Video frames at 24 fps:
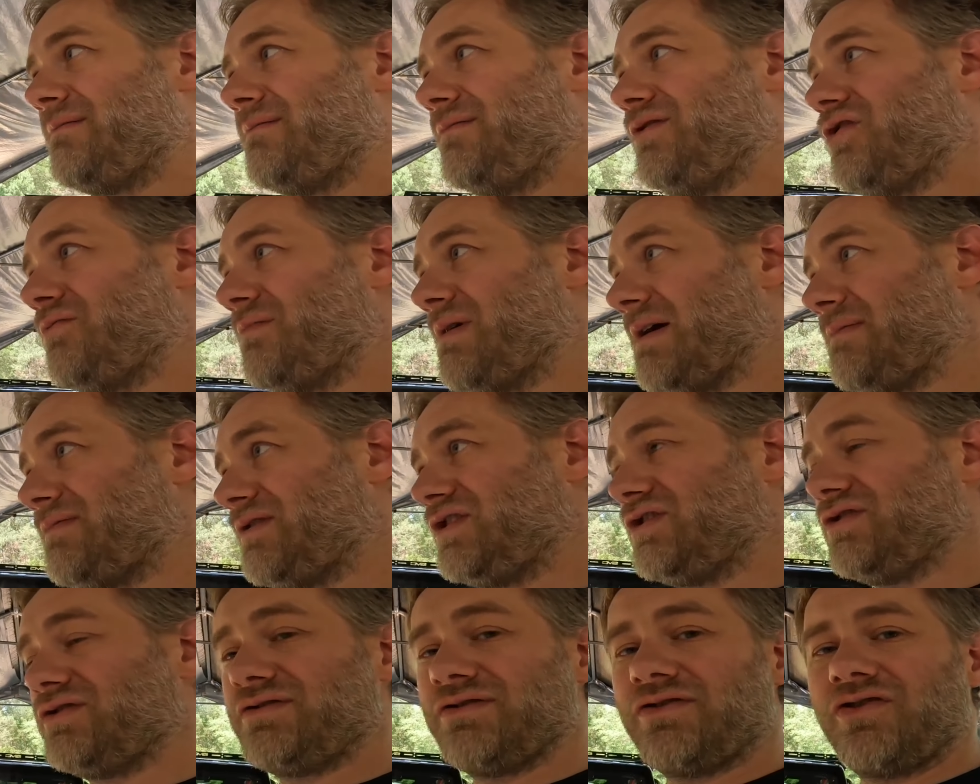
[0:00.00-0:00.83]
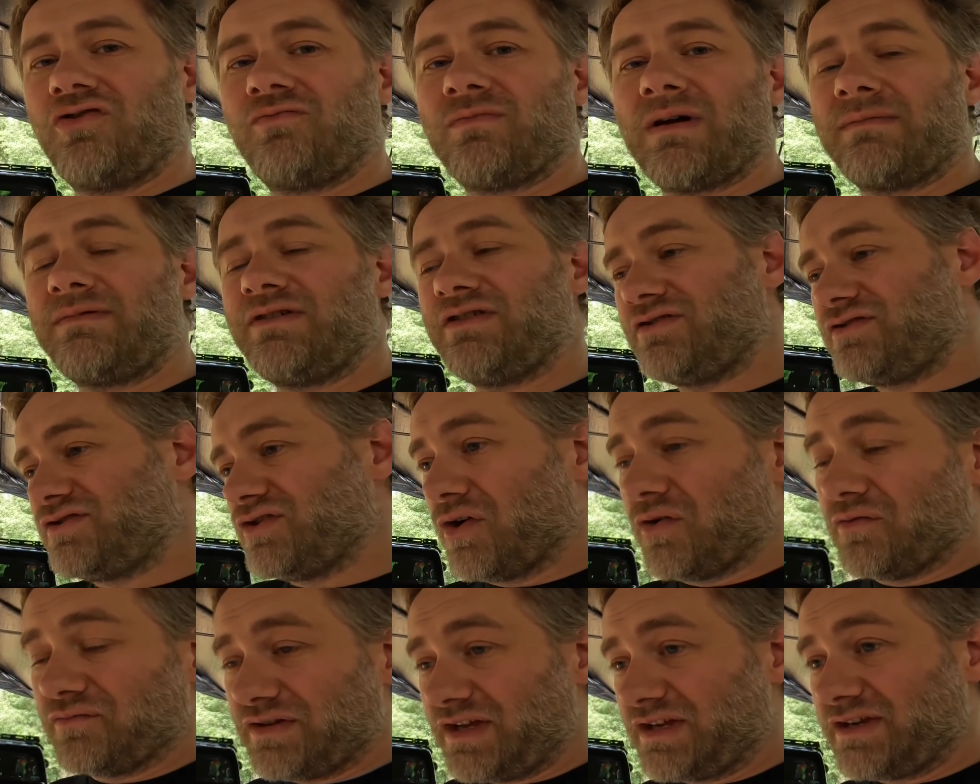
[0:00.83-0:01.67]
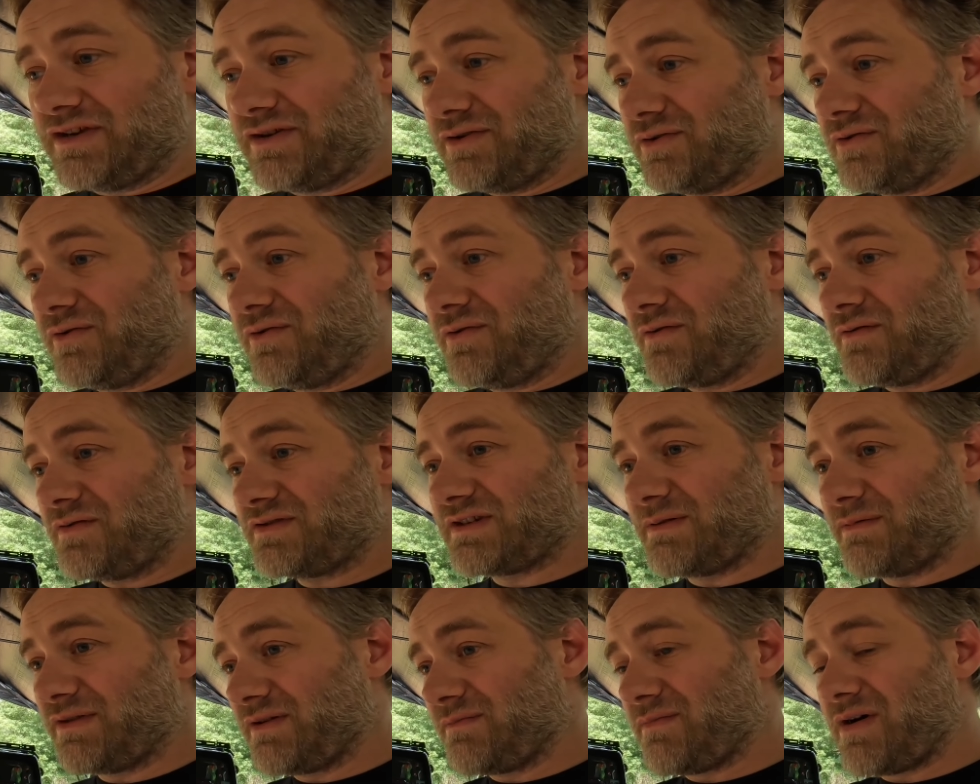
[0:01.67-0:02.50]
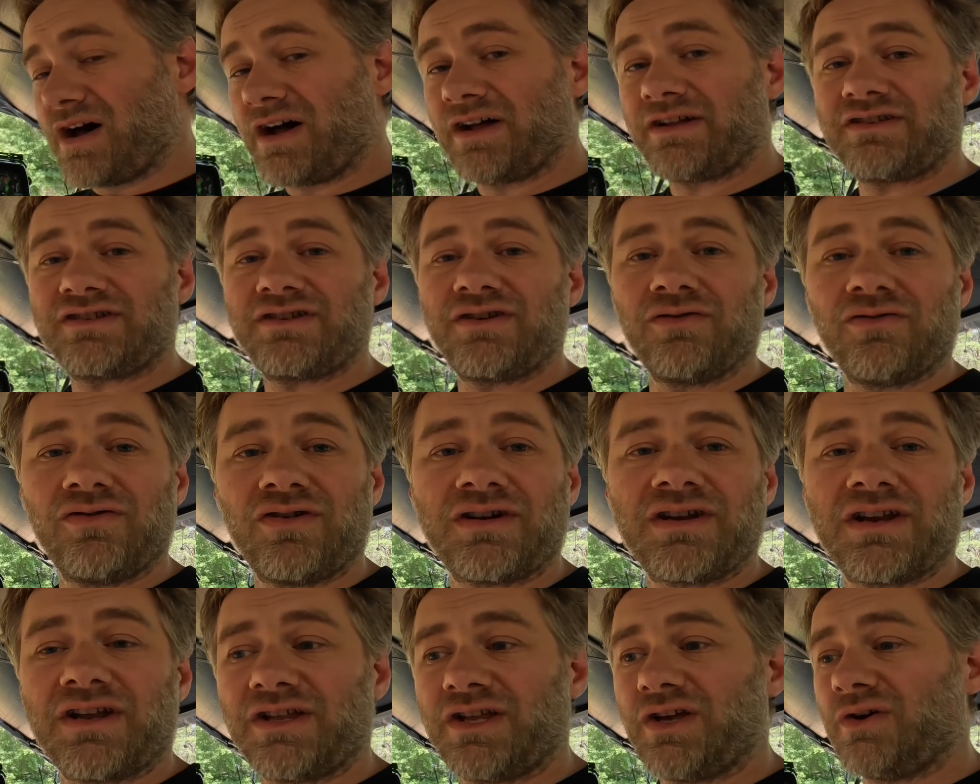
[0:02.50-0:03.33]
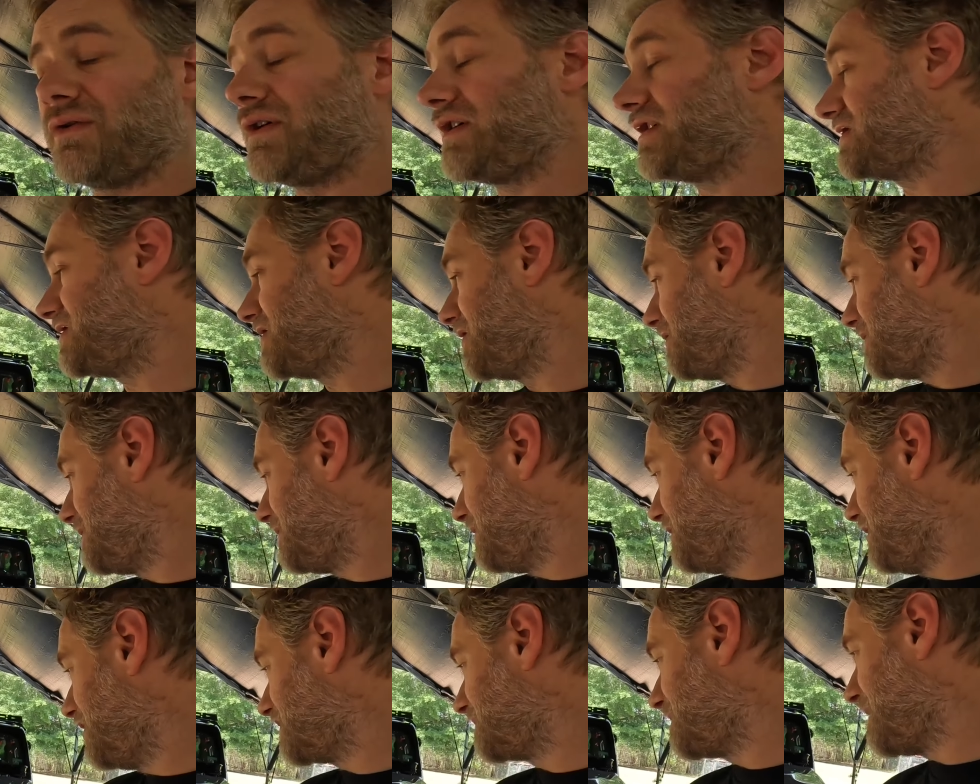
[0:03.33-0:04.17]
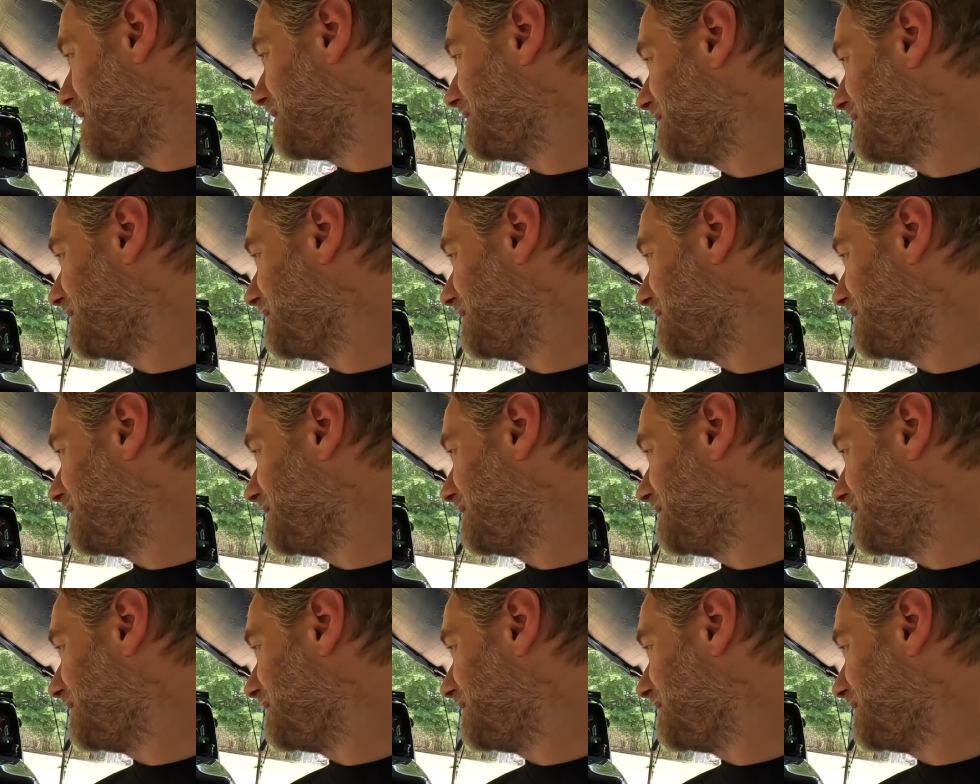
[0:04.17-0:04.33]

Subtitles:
You know, maybe you do, maybe you don't need to do some of the mods you're looking at doing. So here's my